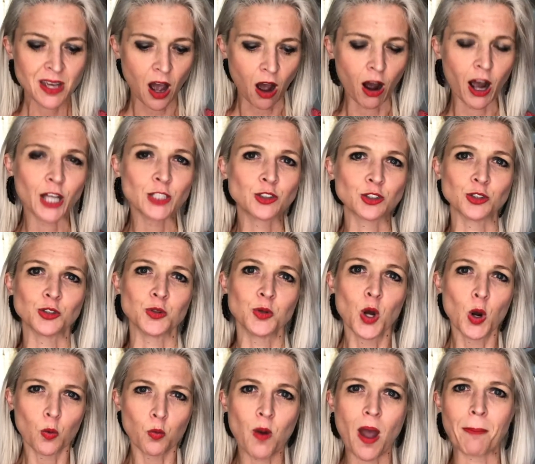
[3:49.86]
I do
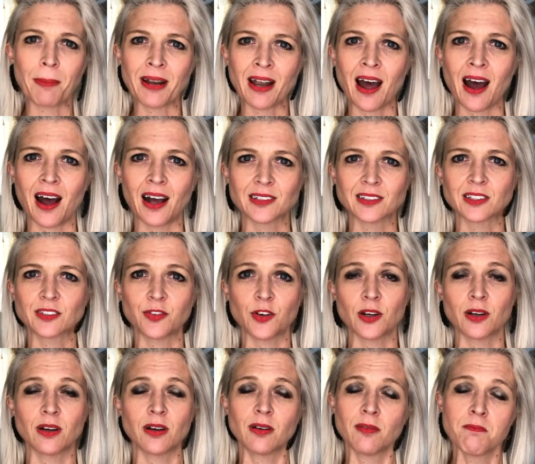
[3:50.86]
webinars
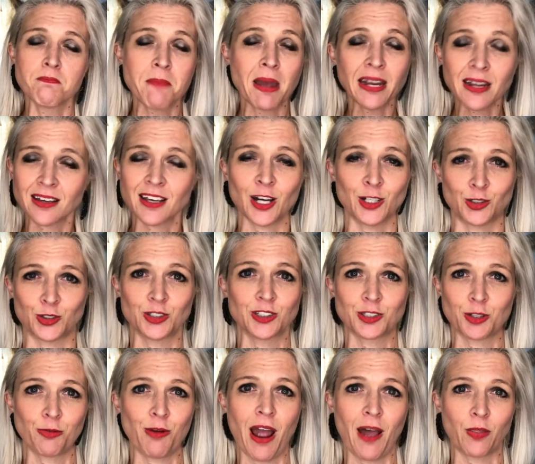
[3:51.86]
for many countries
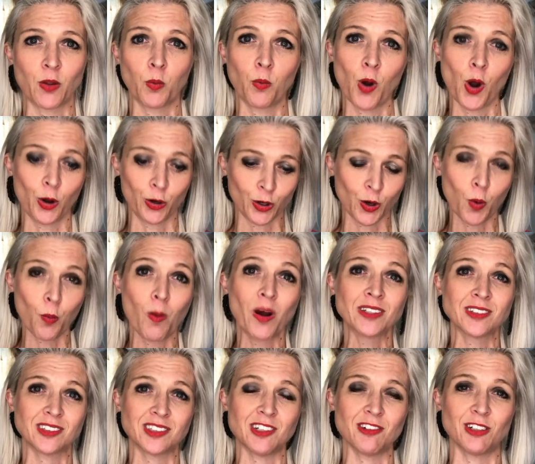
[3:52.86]
around the world, and on one
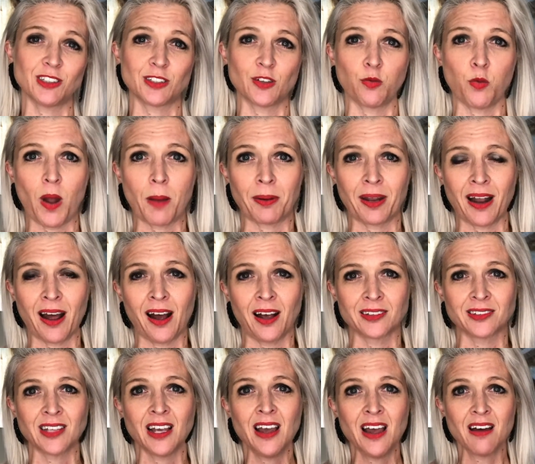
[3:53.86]
series of
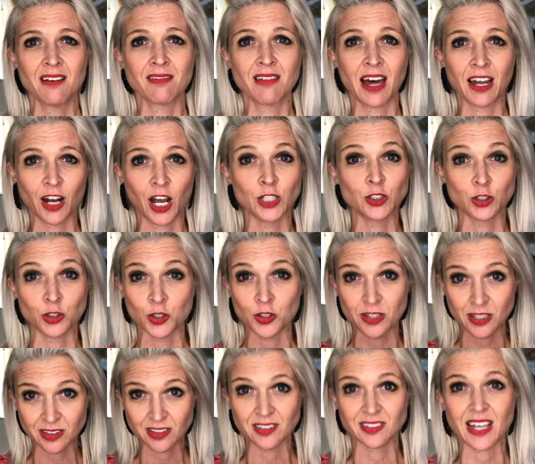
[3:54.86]
webinars that I do,
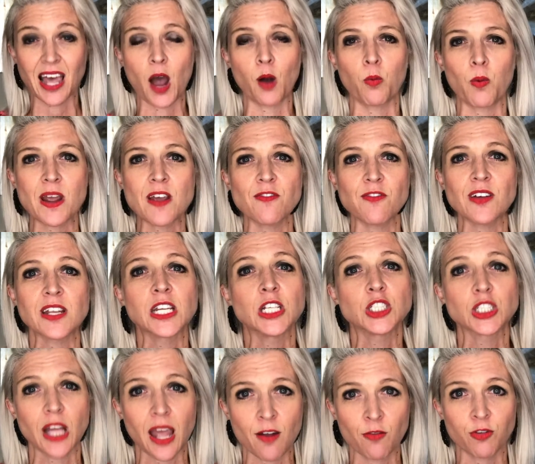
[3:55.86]
this is how we
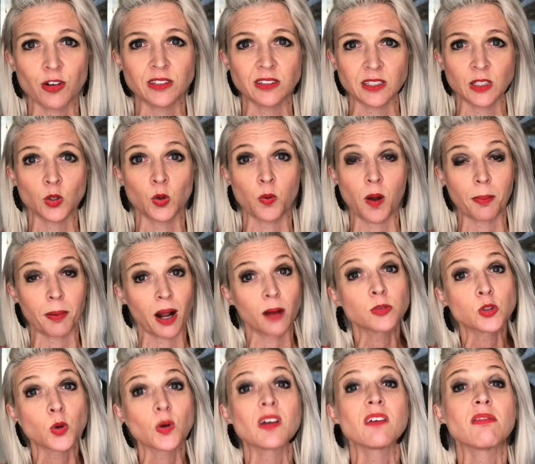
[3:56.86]
finish every single webinar. I'm
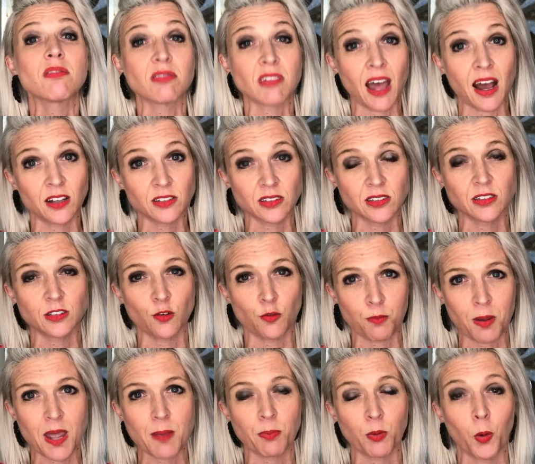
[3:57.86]
talking thousands of
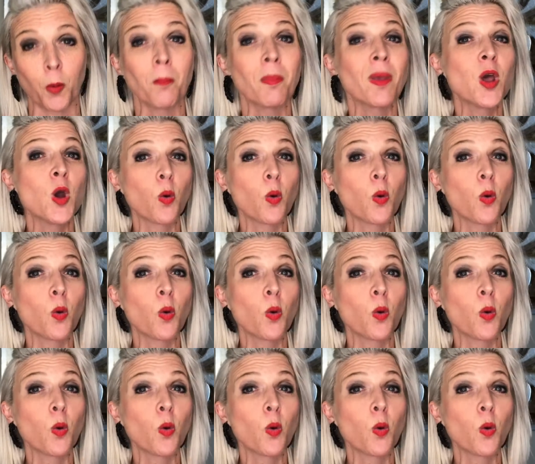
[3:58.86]
people.